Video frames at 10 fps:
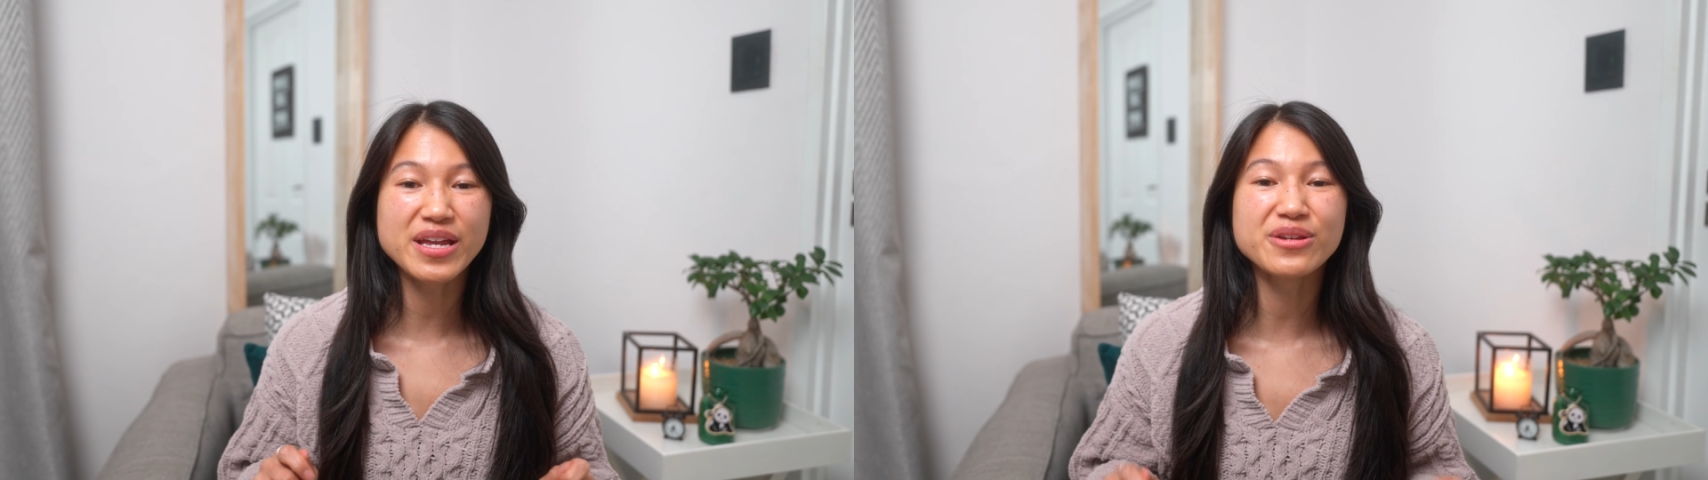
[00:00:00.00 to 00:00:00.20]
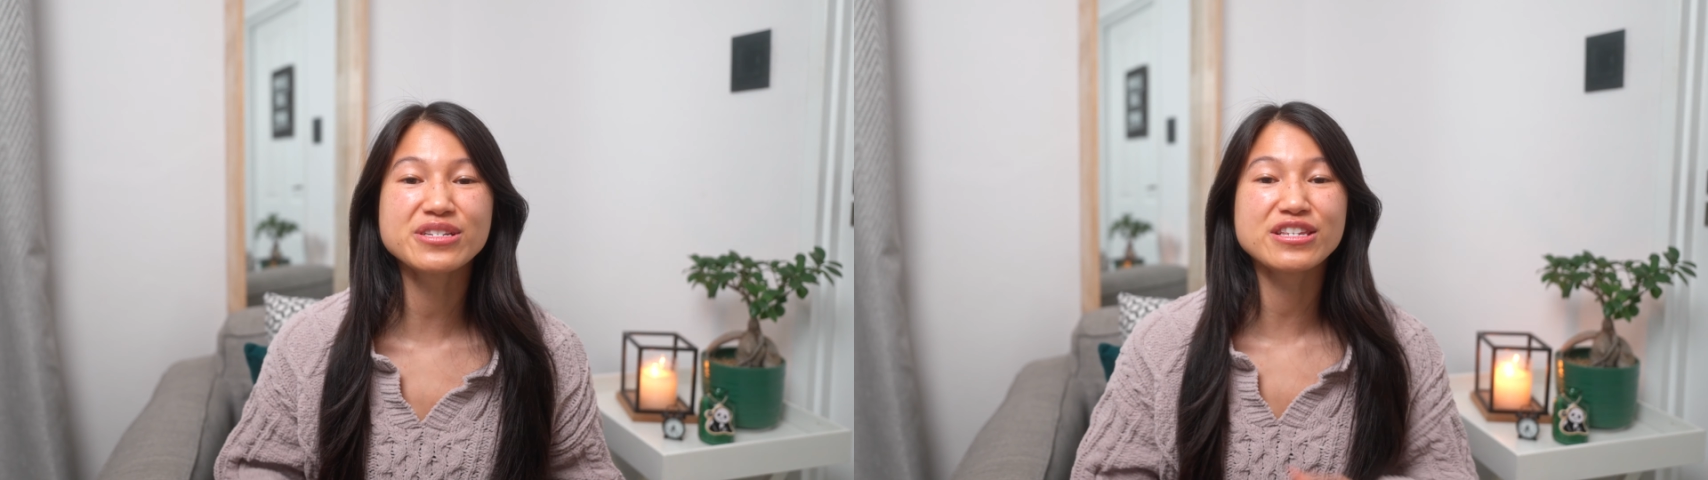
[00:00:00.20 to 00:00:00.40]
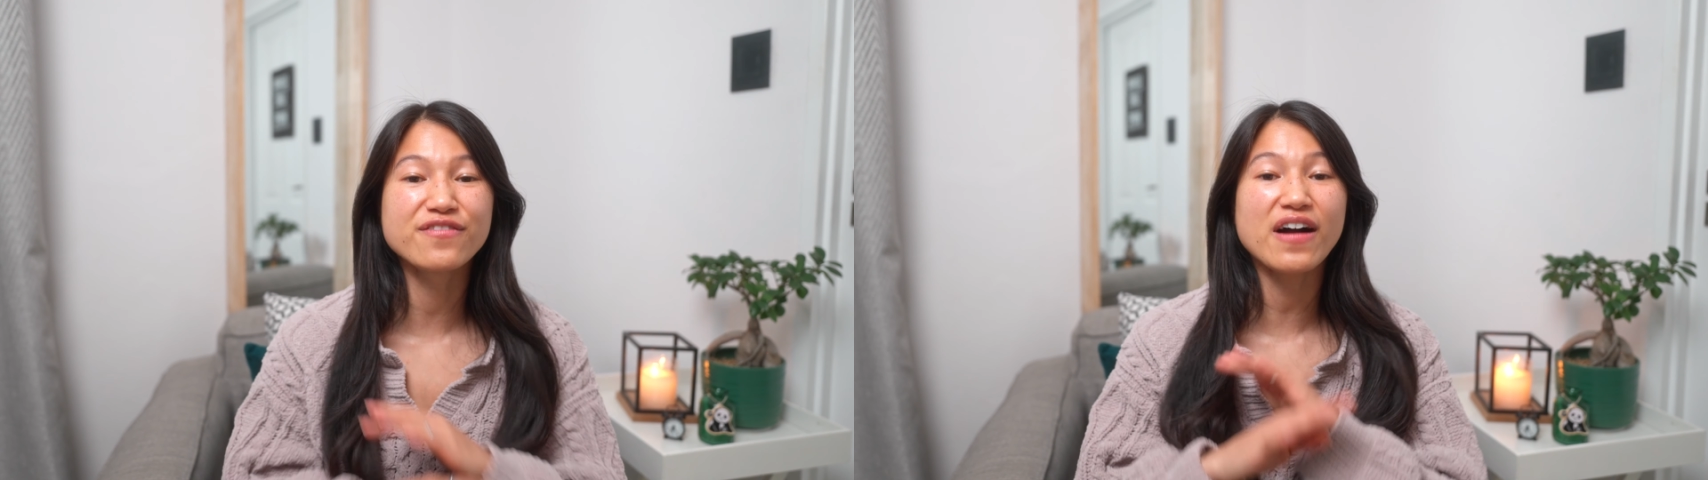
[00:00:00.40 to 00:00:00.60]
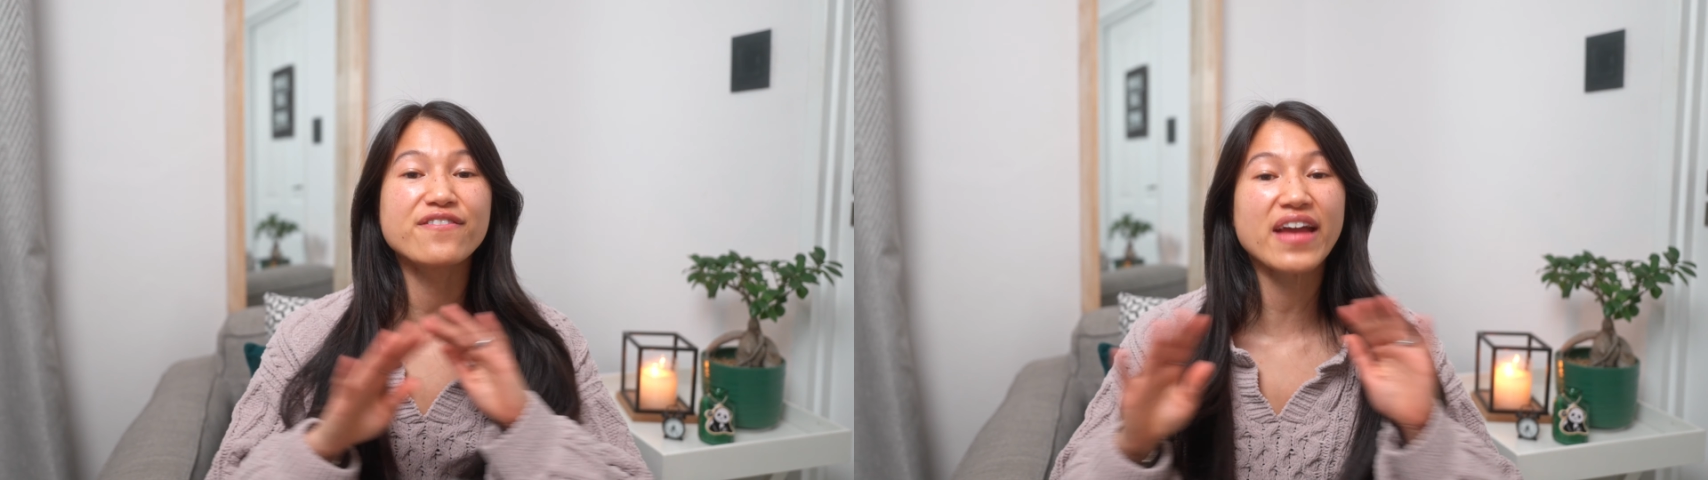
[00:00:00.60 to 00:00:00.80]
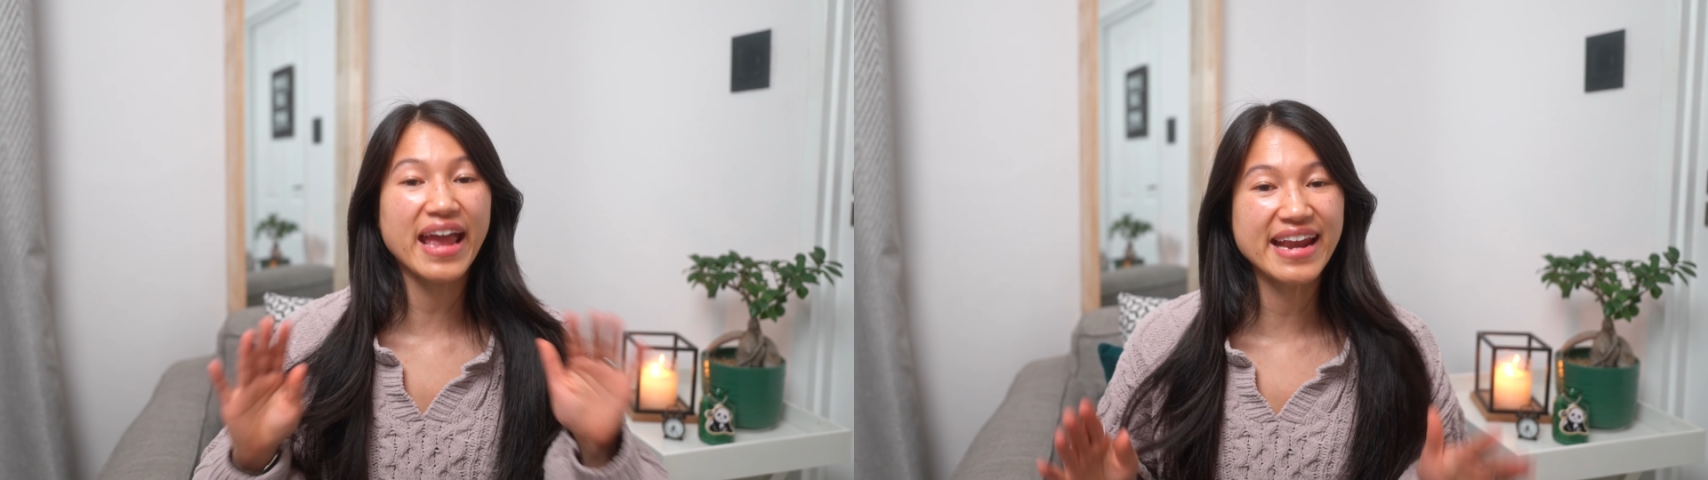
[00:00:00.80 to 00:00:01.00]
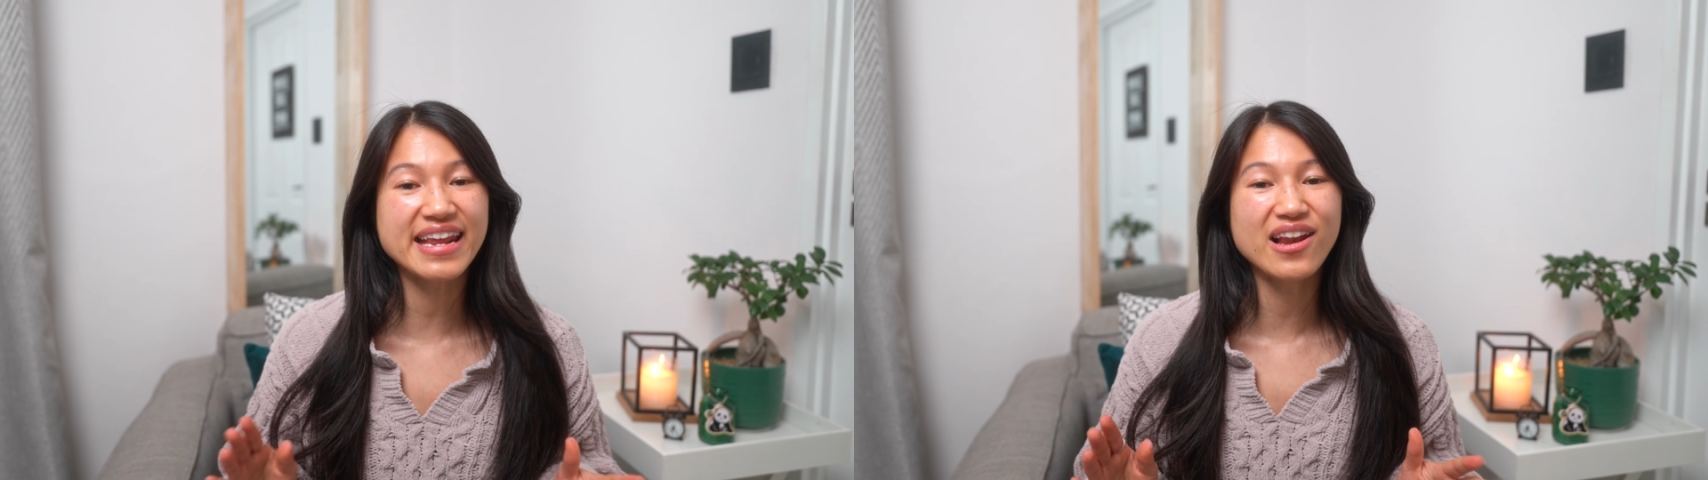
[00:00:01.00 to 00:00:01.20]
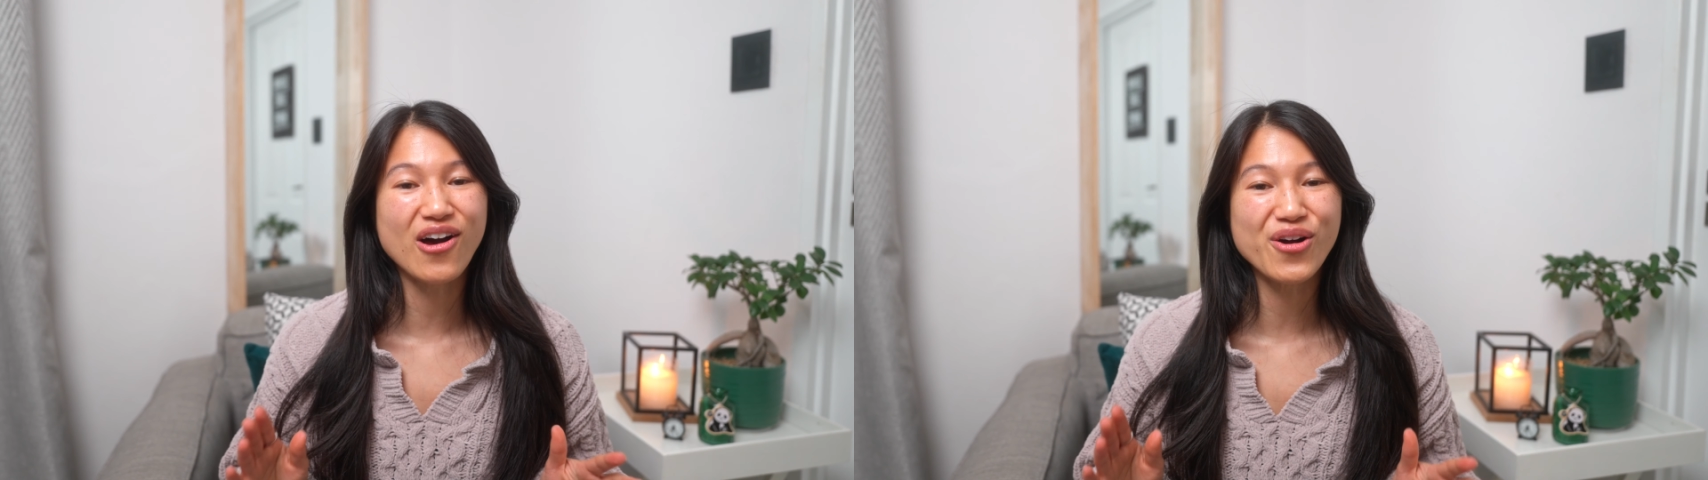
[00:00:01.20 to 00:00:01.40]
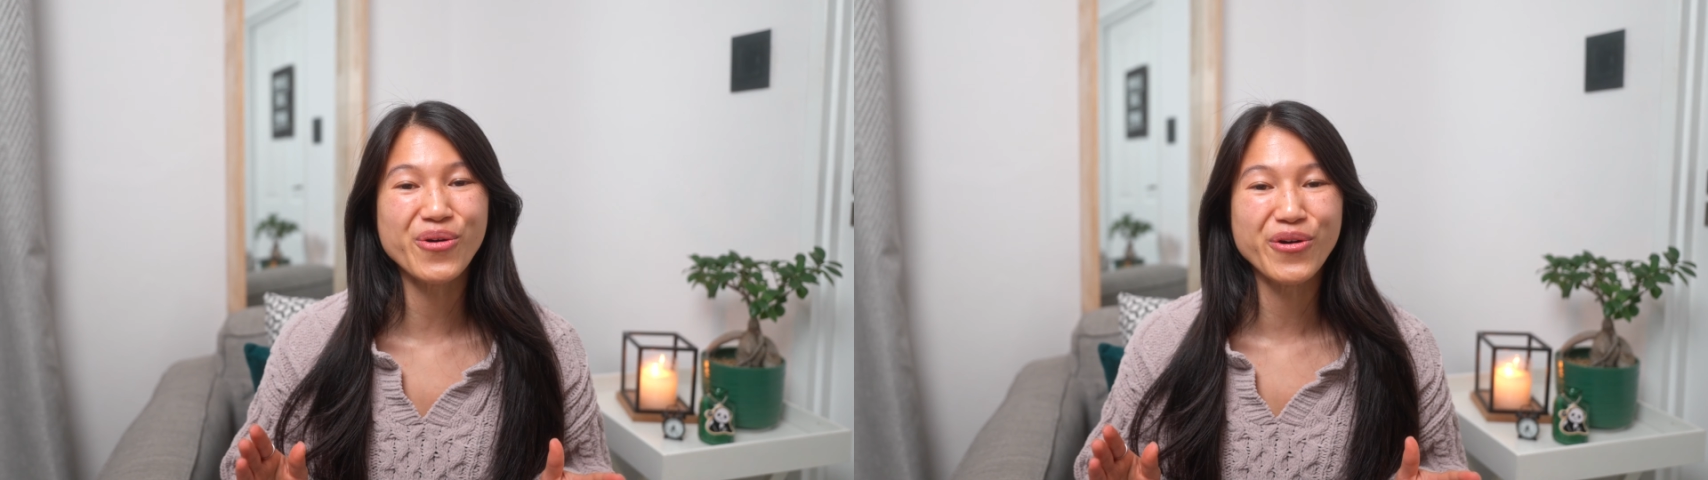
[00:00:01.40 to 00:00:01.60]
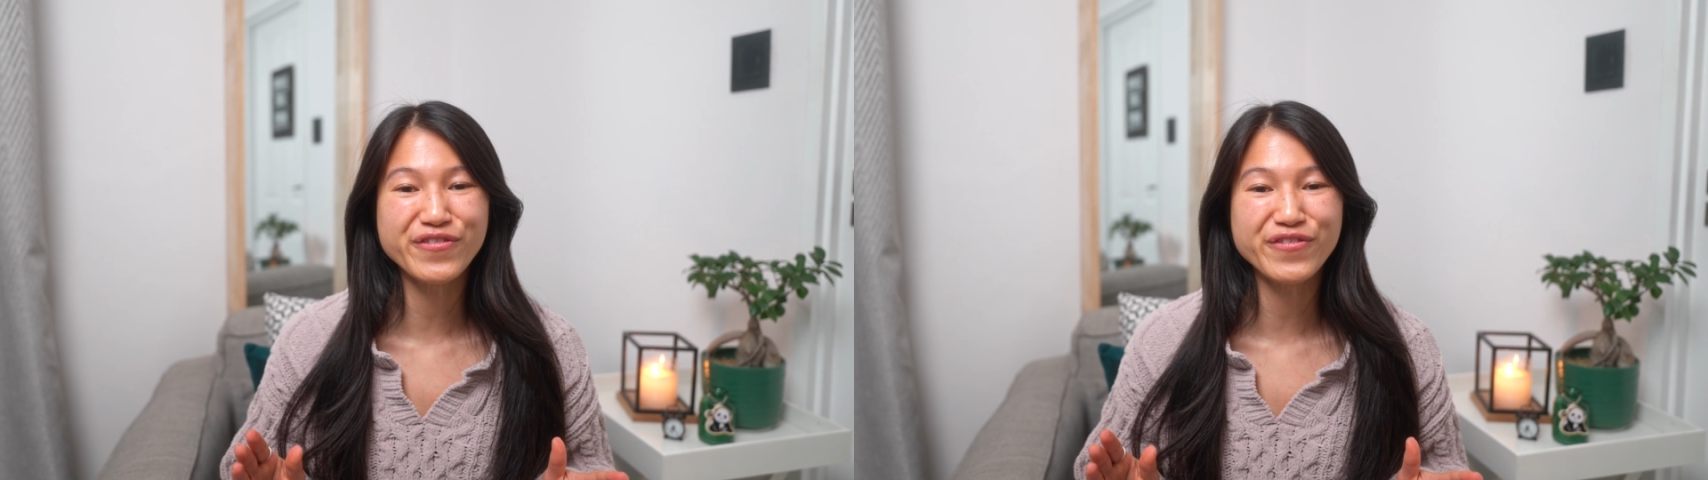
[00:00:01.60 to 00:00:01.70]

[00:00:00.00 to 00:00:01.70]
use to survive any long-haul